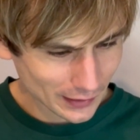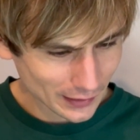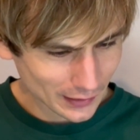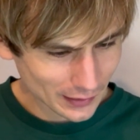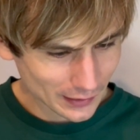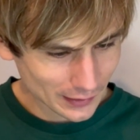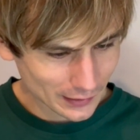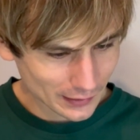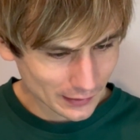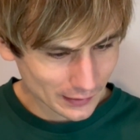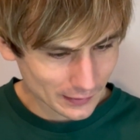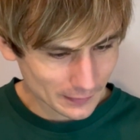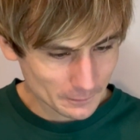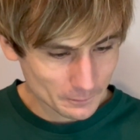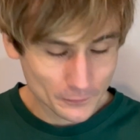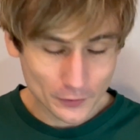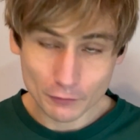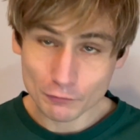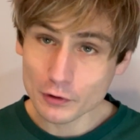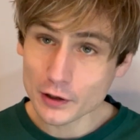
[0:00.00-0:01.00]

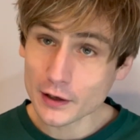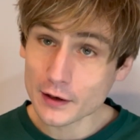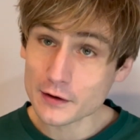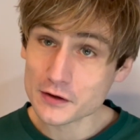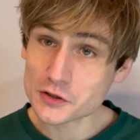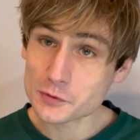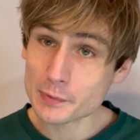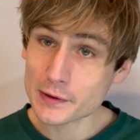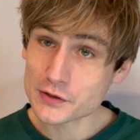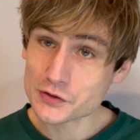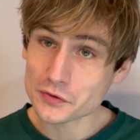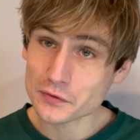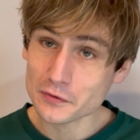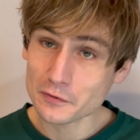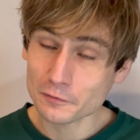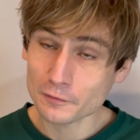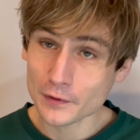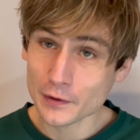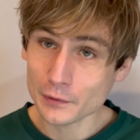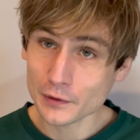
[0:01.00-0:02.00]
Running out of space on the
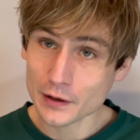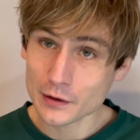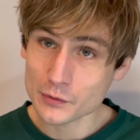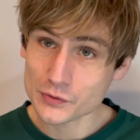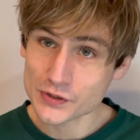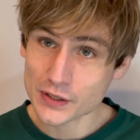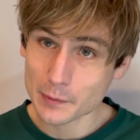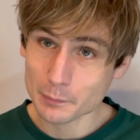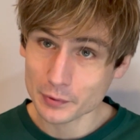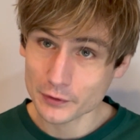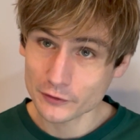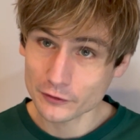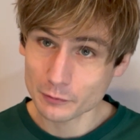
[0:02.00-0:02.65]
phone now has happened